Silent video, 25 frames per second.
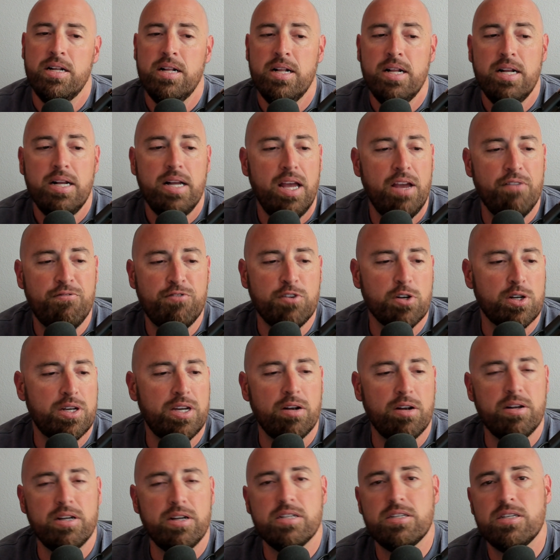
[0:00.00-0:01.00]
if you're
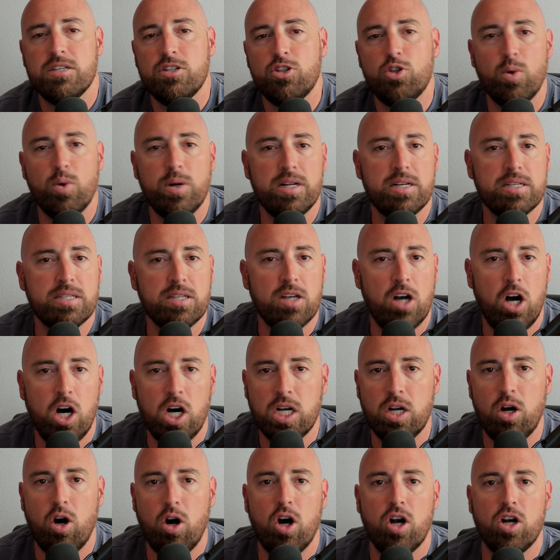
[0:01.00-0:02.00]
curious, join us
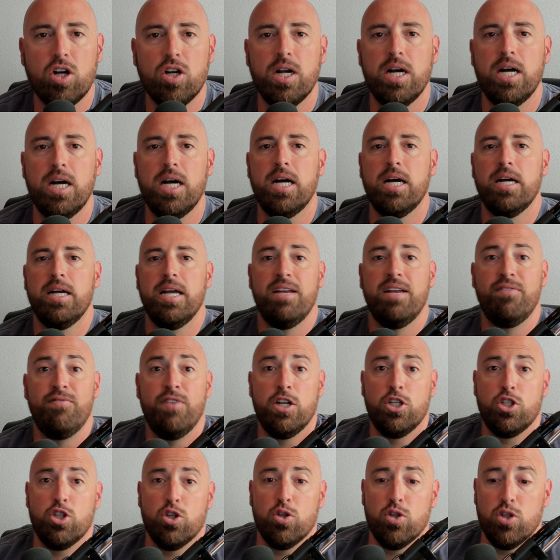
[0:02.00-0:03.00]
on our
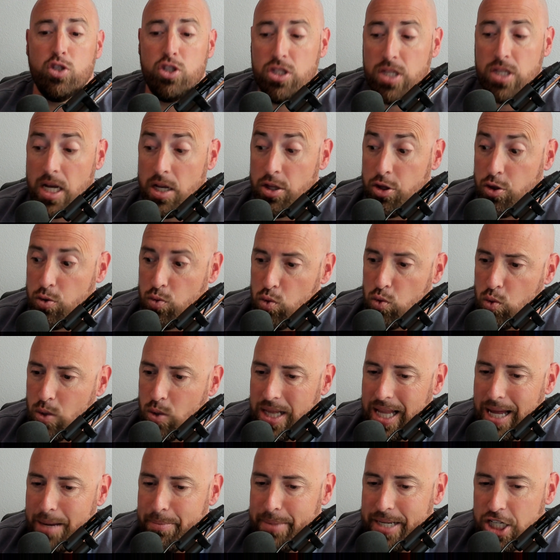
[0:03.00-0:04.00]
adventures through
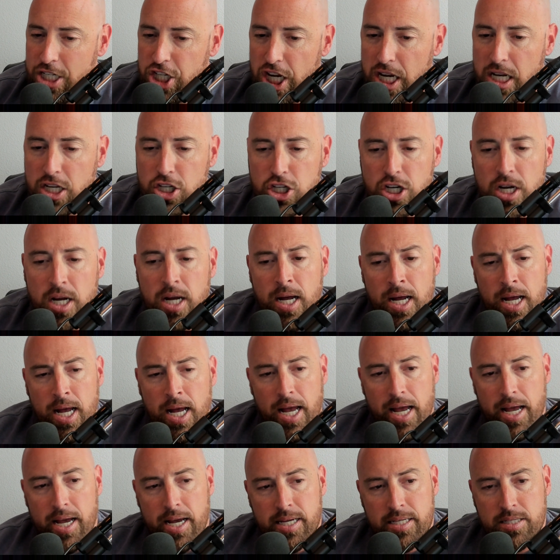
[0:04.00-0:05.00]
climate change
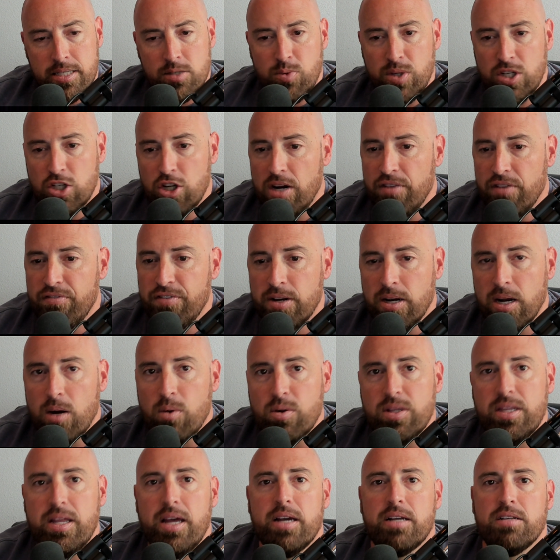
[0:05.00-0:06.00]
as we try to figure out
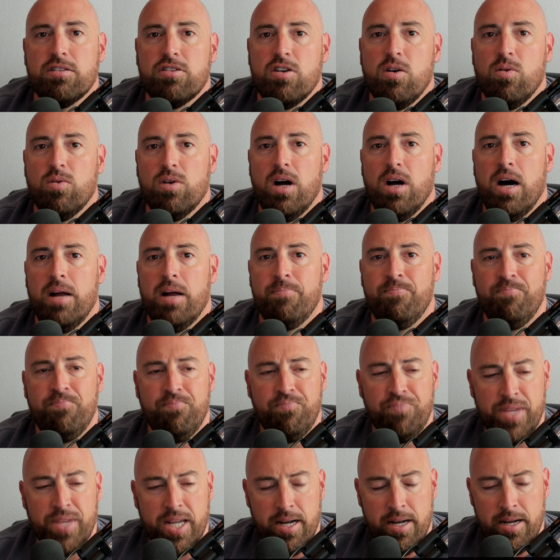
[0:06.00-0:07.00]
what the heck is going on,
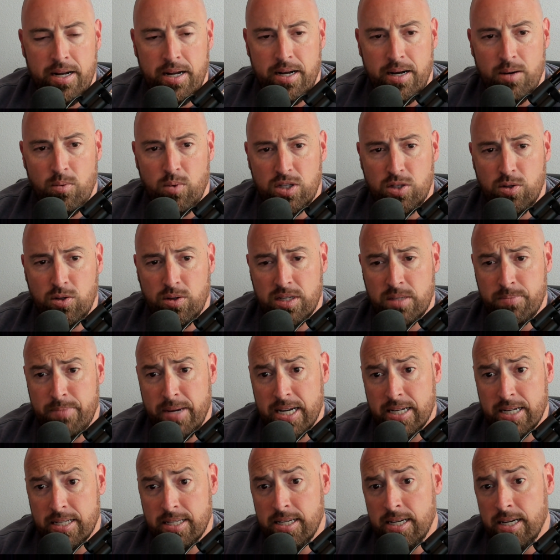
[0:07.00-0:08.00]
what to
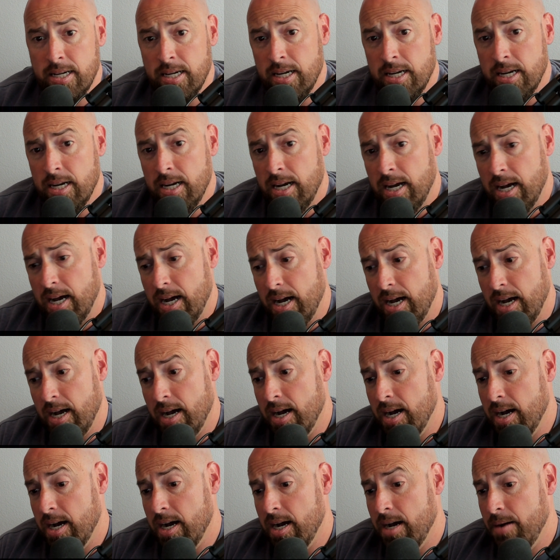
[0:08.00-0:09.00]
expect.
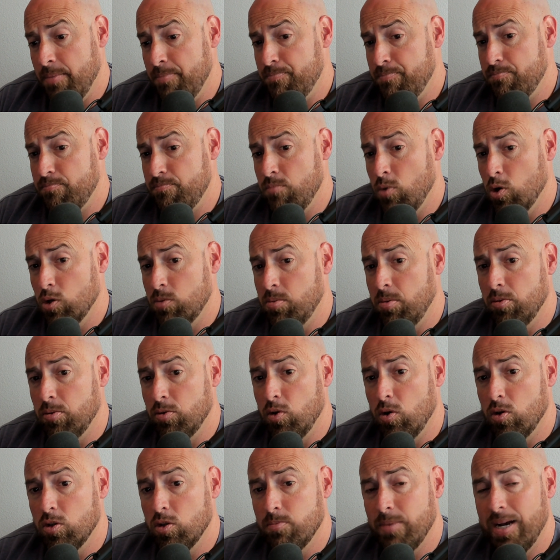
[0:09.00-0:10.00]
Most people
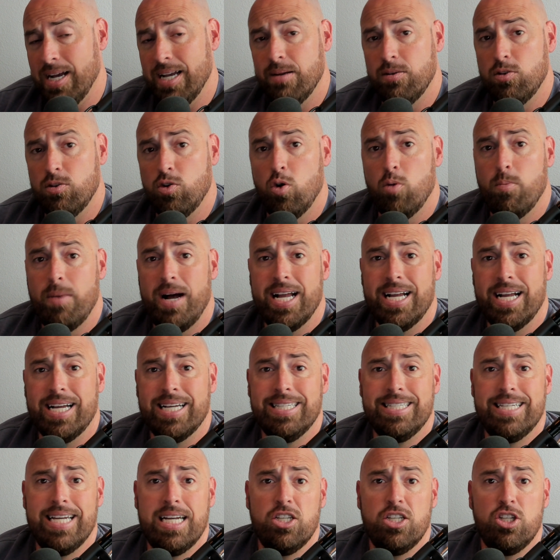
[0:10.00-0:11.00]
know my
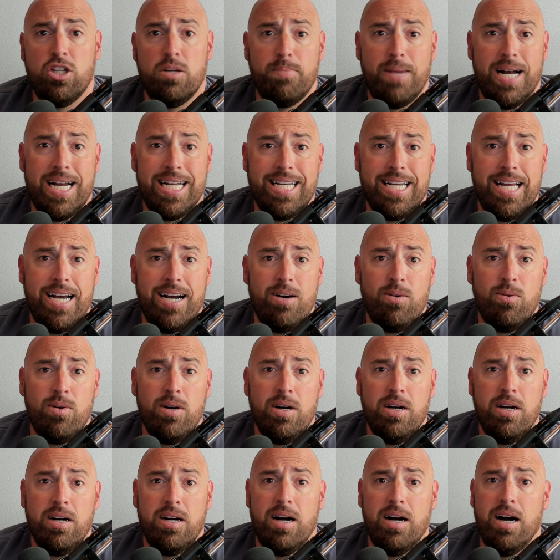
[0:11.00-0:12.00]
contention by now.
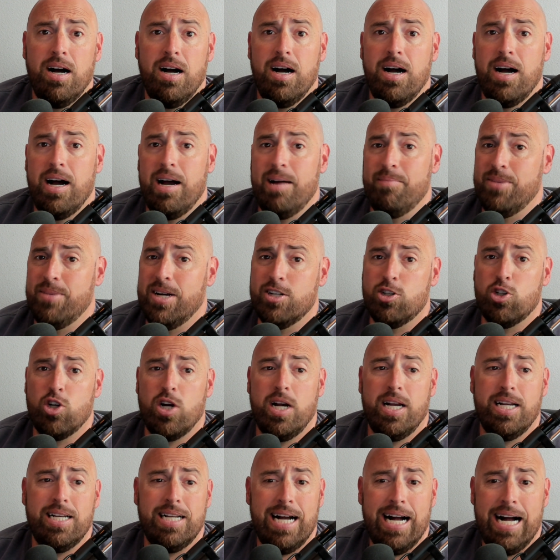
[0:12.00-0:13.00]
I'm not
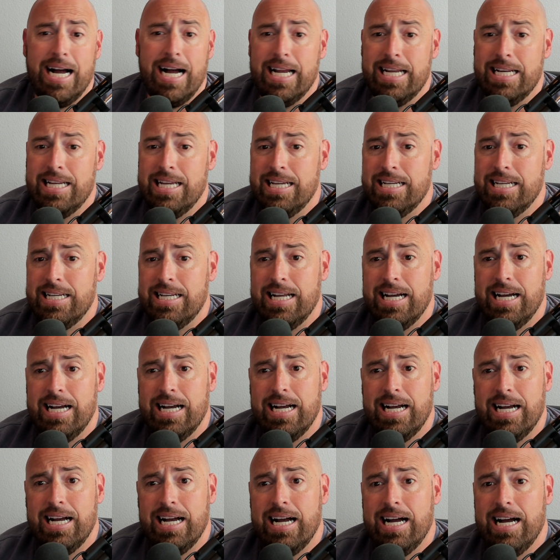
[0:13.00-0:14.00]
trying to hide it.
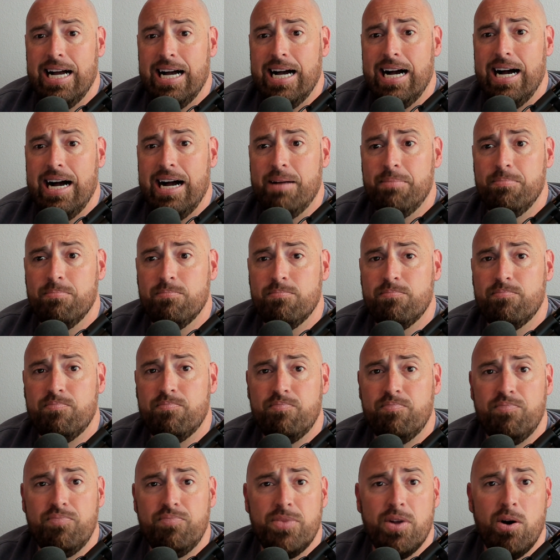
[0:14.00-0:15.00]
I'm
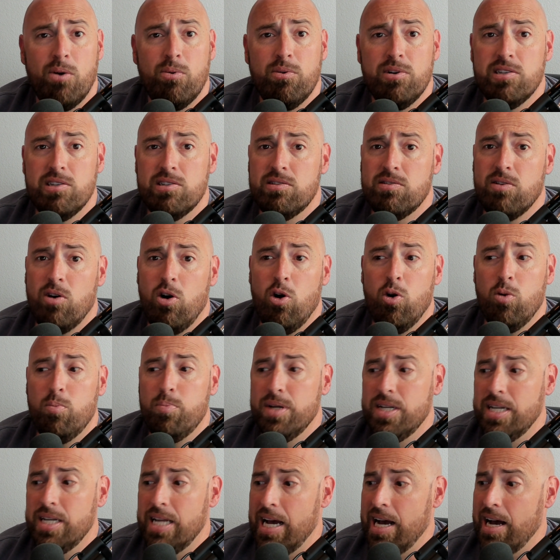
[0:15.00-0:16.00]
always
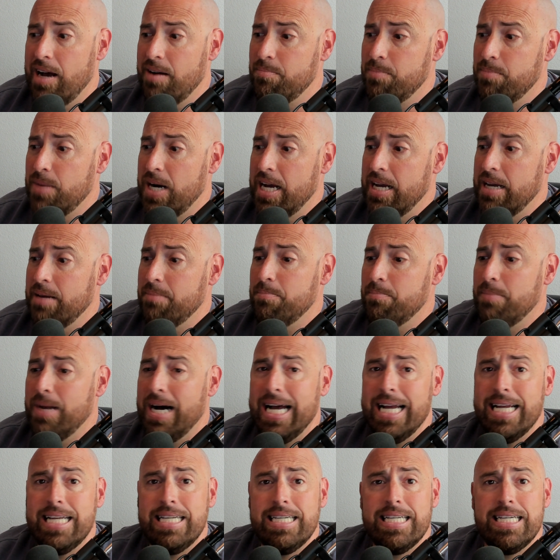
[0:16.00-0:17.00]
open to have my
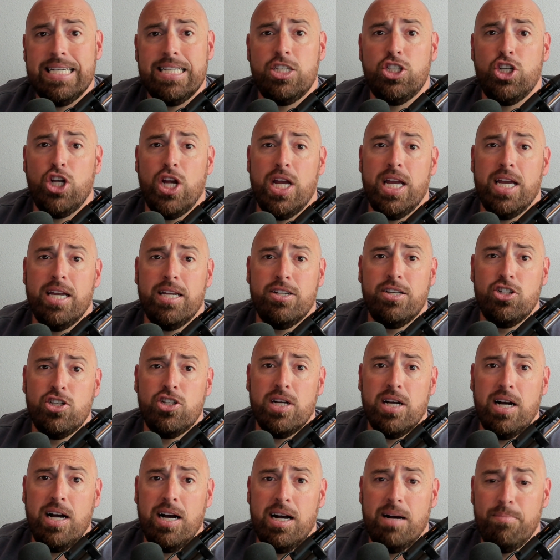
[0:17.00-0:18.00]
mind changed,
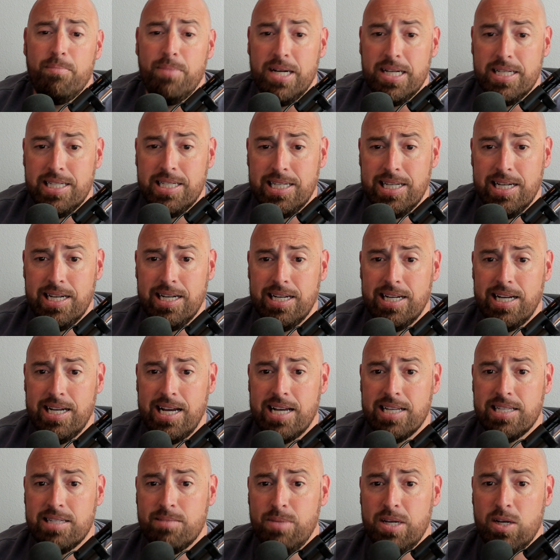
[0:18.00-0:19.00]
but it
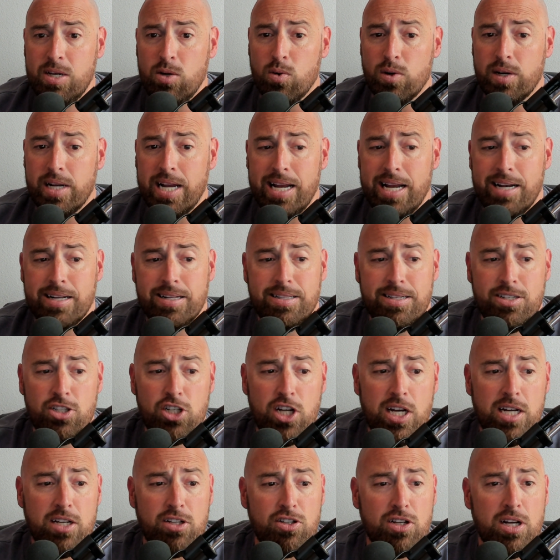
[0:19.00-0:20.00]
has to be organically
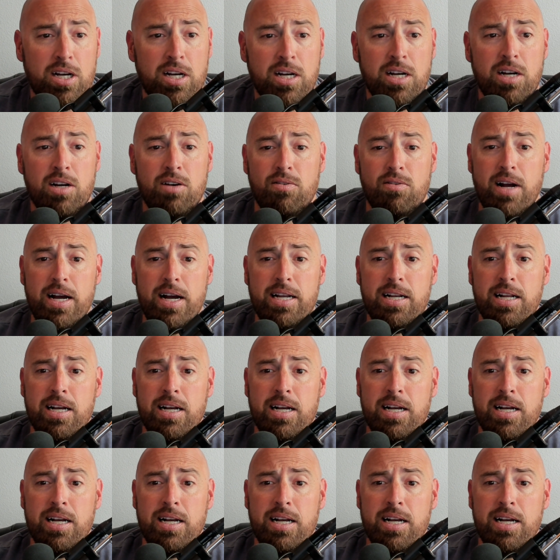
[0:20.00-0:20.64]
changed, right?